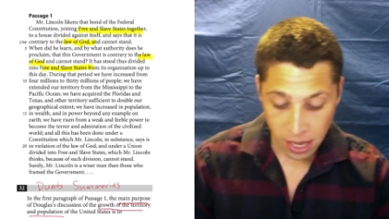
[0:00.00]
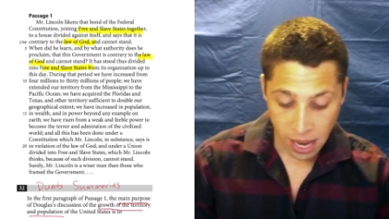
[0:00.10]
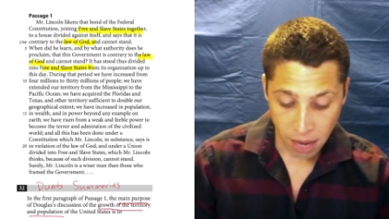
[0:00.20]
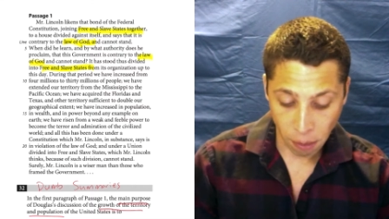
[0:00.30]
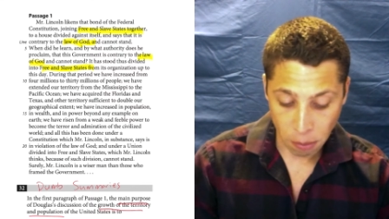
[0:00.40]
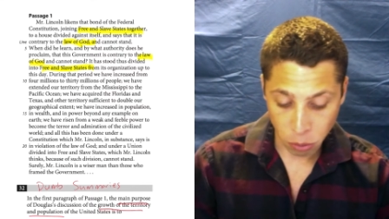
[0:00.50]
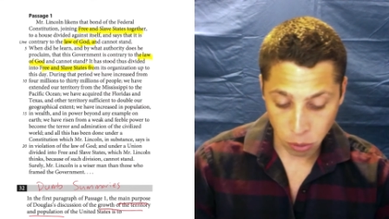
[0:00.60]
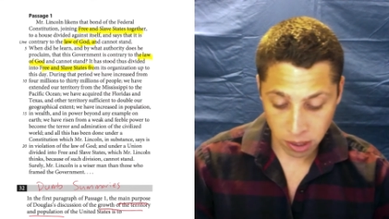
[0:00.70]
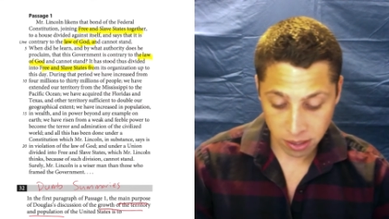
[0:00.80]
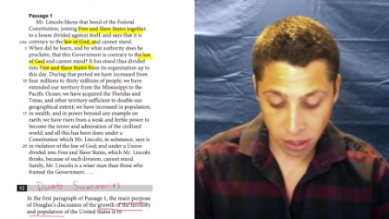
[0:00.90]
from its
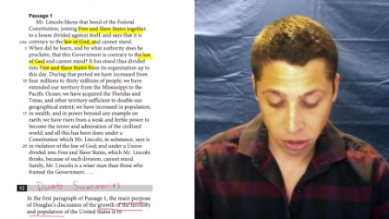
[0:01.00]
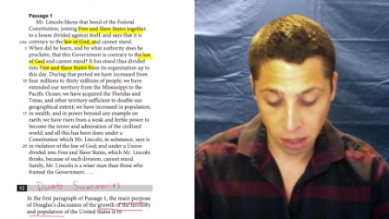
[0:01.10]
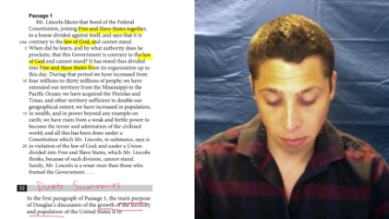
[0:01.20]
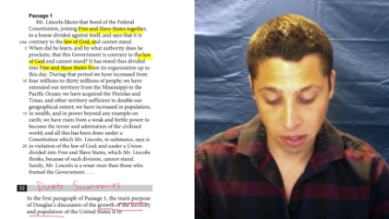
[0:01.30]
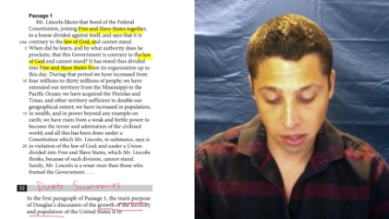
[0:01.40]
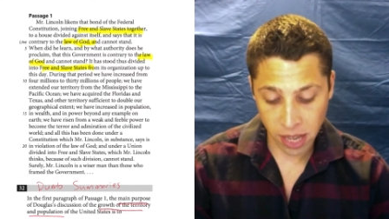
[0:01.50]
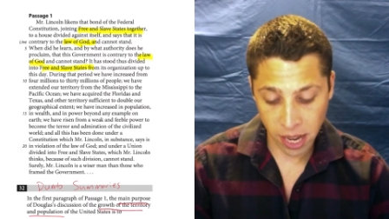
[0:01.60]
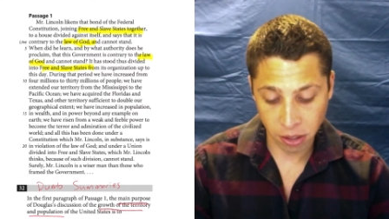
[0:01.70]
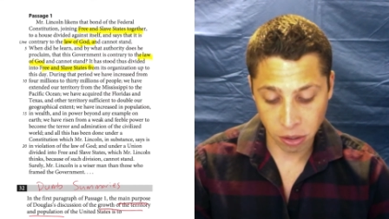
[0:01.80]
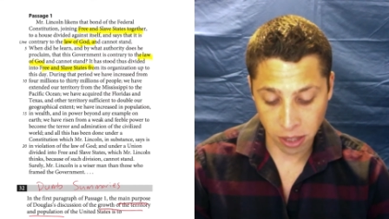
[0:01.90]
organization up to this
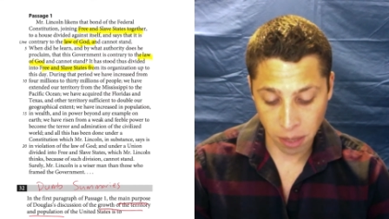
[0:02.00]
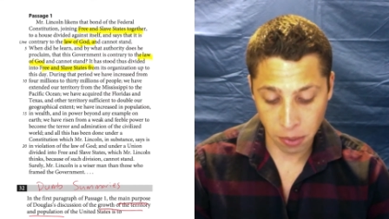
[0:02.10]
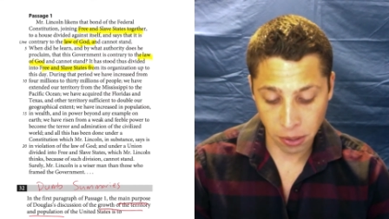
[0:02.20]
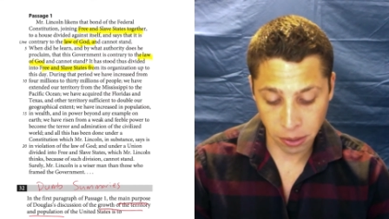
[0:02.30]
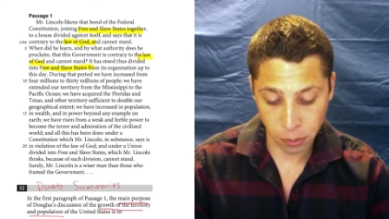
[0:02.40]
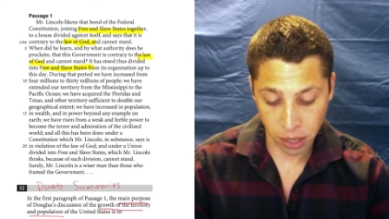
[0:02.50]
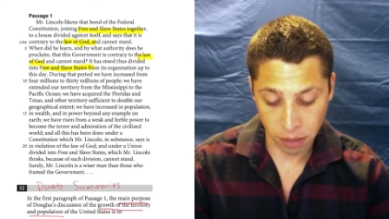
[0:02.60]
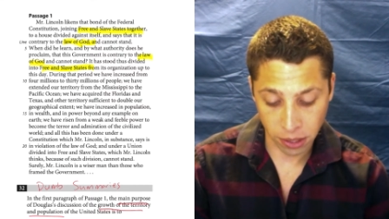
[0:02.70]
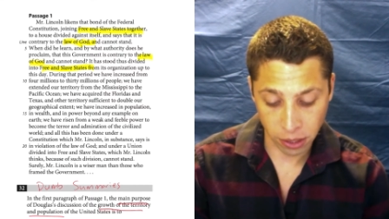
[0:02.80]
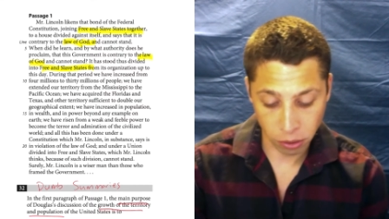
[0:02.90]
day, during that period, we
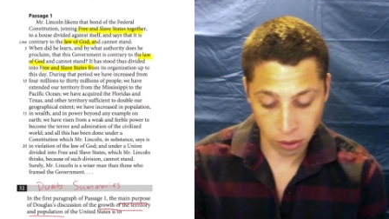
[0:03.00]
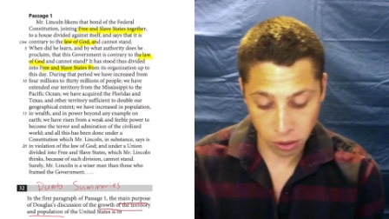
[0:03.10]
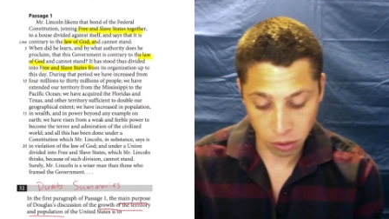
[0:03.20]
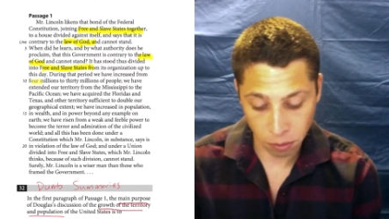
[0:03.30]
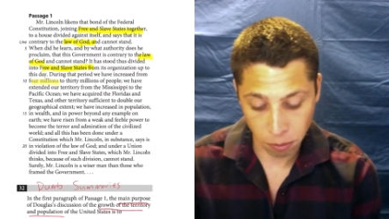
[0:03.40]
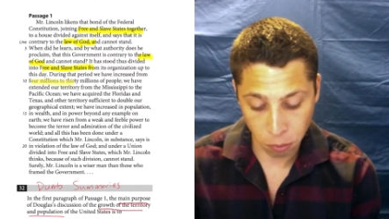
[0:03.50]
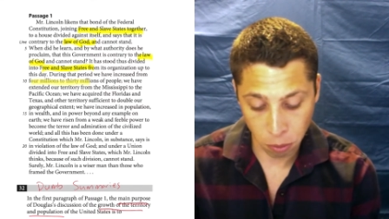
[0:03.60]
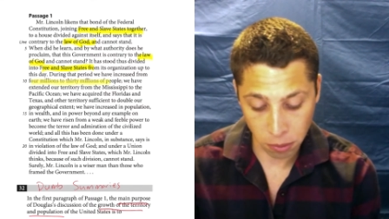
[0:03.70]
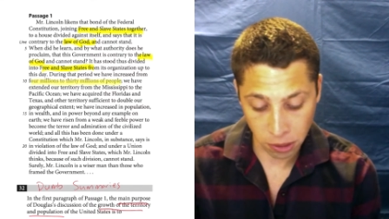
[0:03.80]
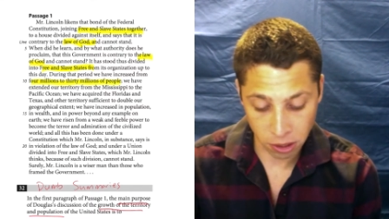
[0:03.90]
have increased from 4
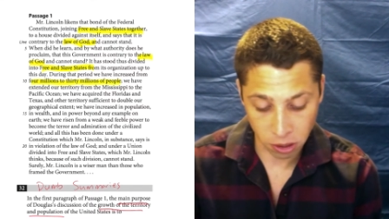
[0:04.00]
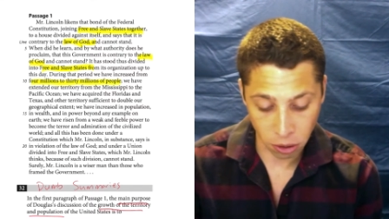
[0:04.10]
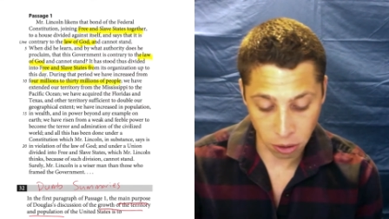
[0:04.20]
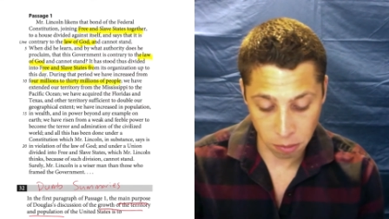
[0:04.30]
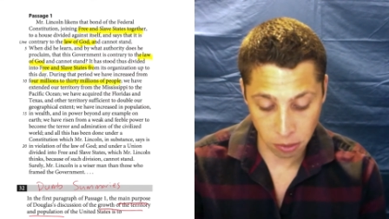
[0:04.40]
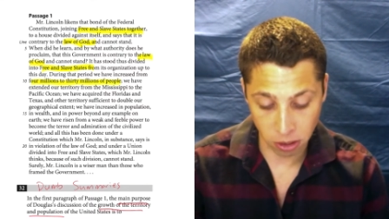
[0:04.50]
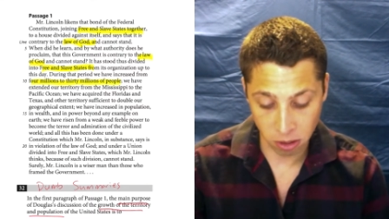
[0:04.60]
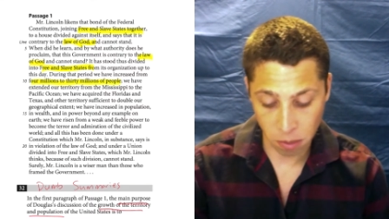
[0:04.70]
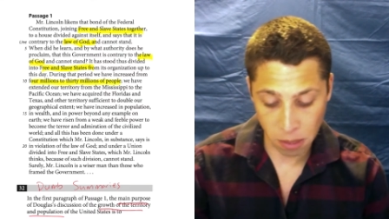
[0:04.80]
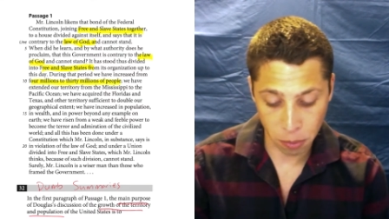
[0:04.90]
millions to 30 millions
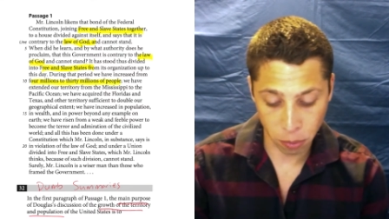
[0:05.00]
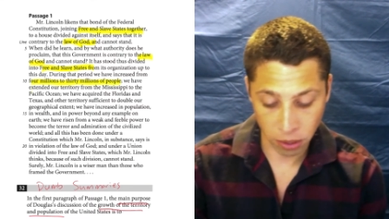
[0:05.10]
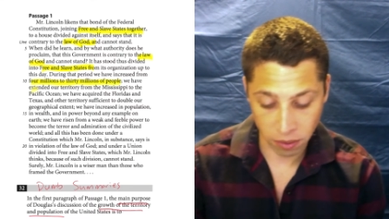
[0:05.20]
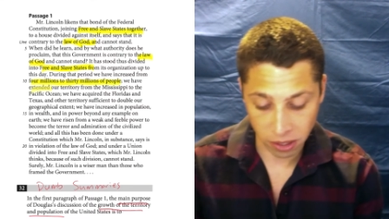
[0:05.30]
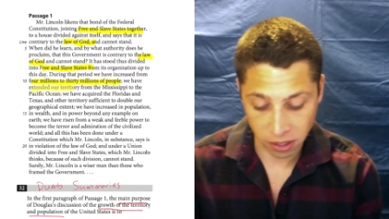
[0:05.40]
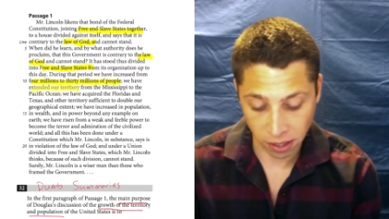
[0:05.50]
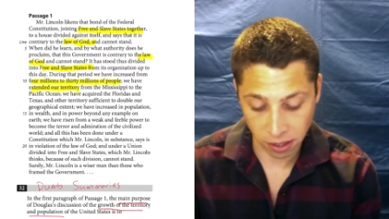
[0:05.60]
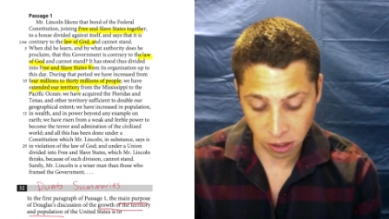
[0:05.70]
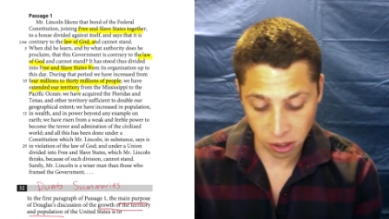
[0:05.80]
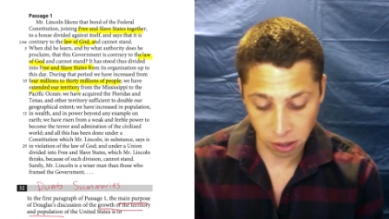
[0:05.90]
of people. We have extended
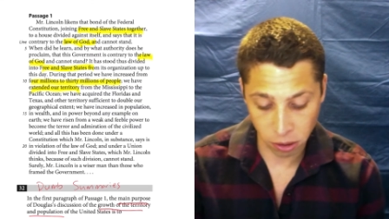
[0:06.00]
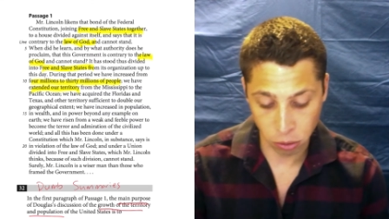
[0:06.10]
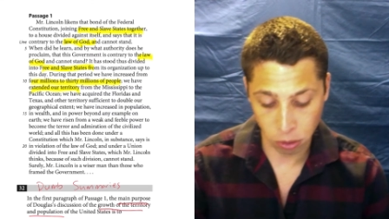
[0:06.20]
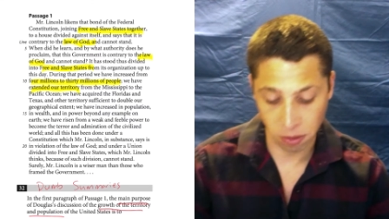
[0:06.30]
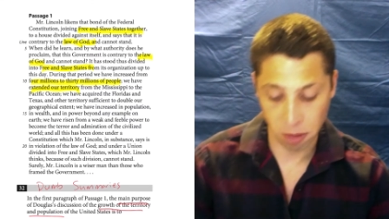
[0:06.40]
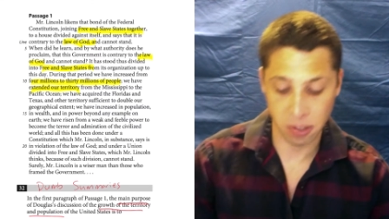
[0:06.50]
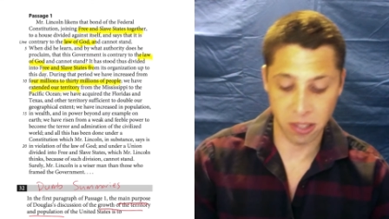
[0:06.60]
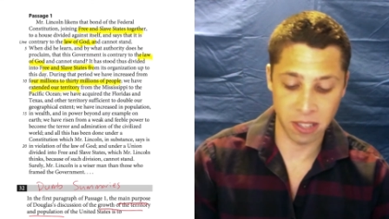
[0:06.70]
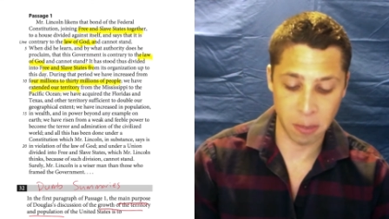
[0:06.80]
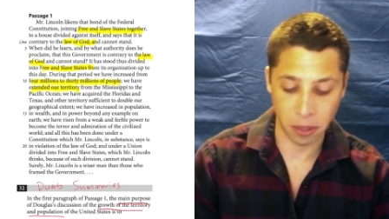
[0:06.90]
our territory from the
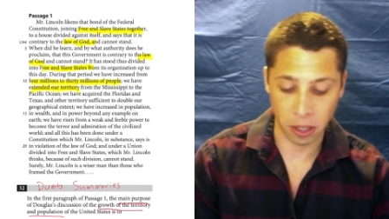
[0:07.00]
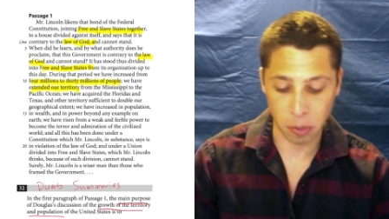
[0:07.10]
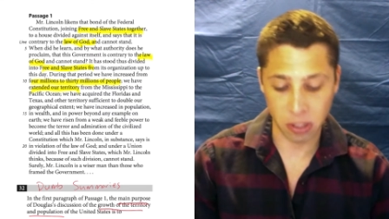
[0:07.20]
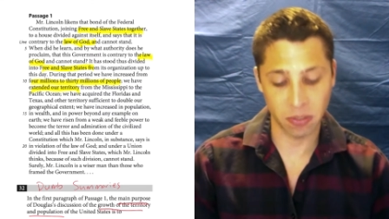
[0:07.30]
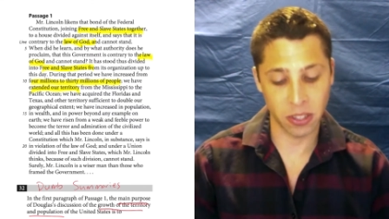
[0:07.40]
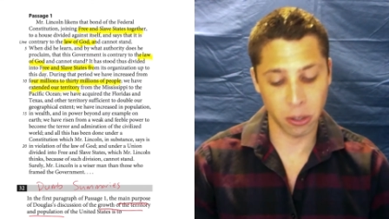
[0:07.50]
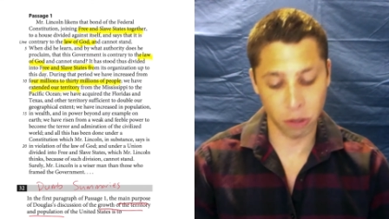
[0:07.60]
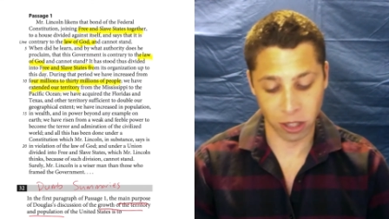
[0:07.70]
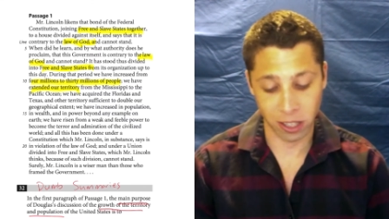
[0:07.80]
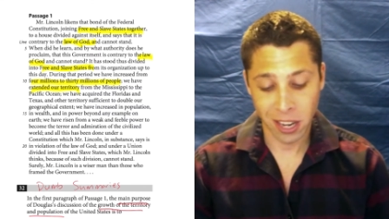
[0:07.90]
Mississippi to the Pacific
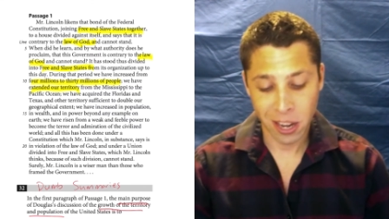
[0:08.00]
Ocean.